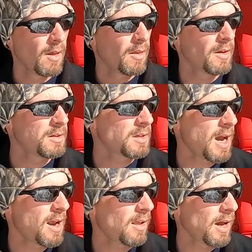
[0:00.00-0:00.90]
This is
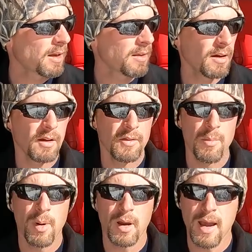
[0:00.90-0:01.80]
kind of like the
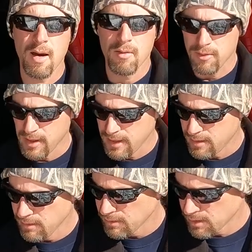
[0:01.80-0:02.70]
Bugout van,